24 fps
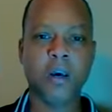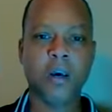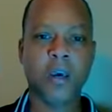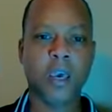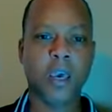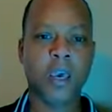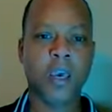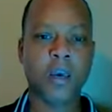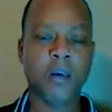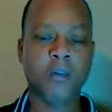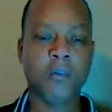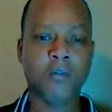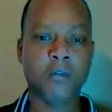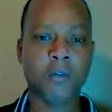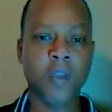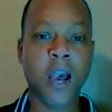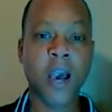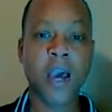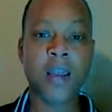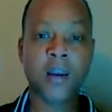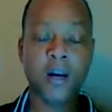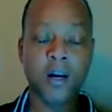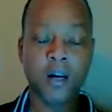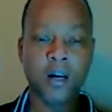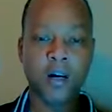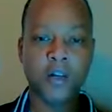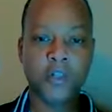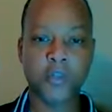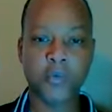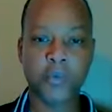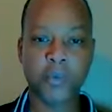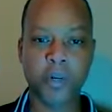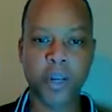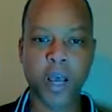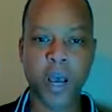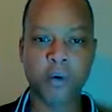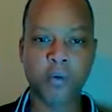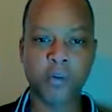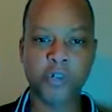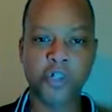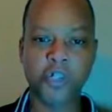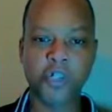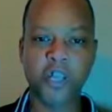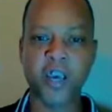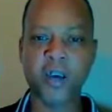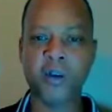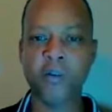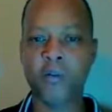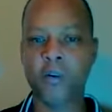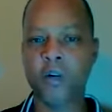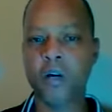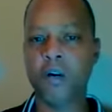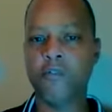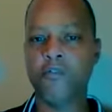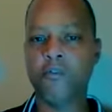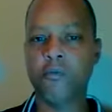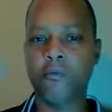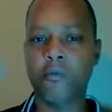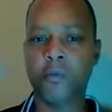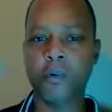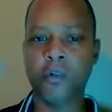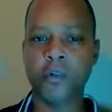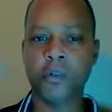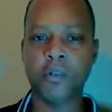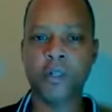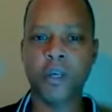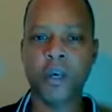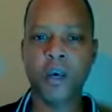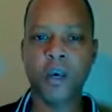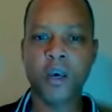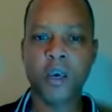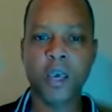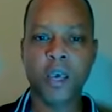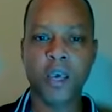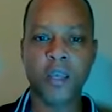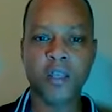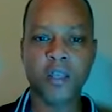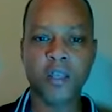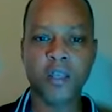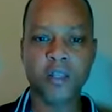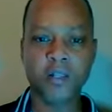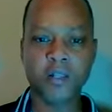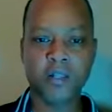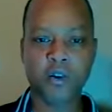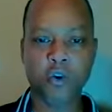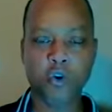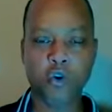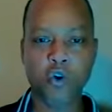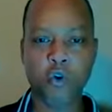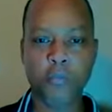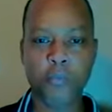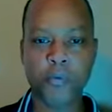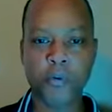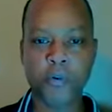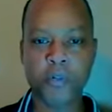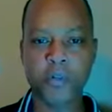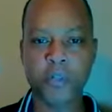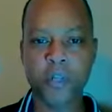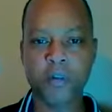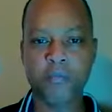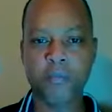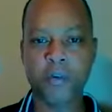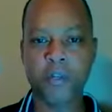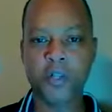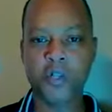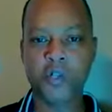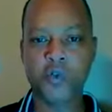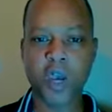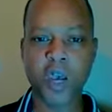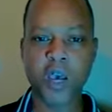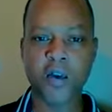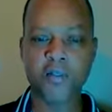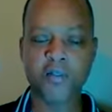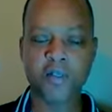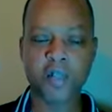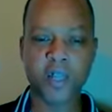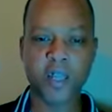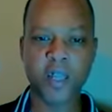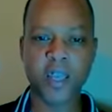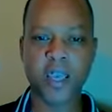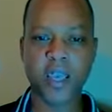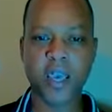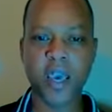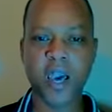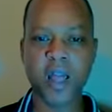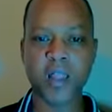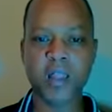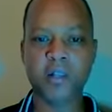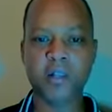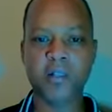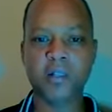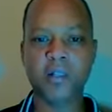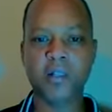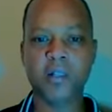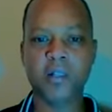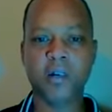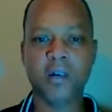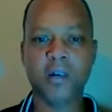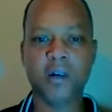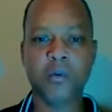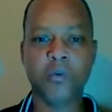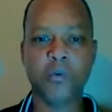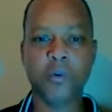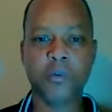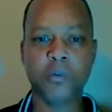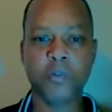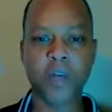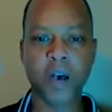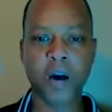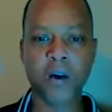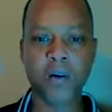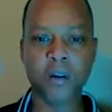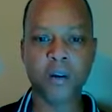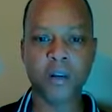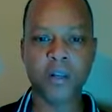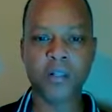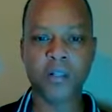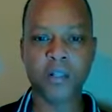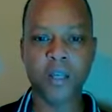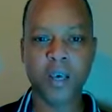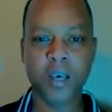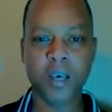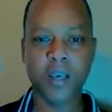and not us, but our shadow governments and these corporates have been traveling the galaxy without us.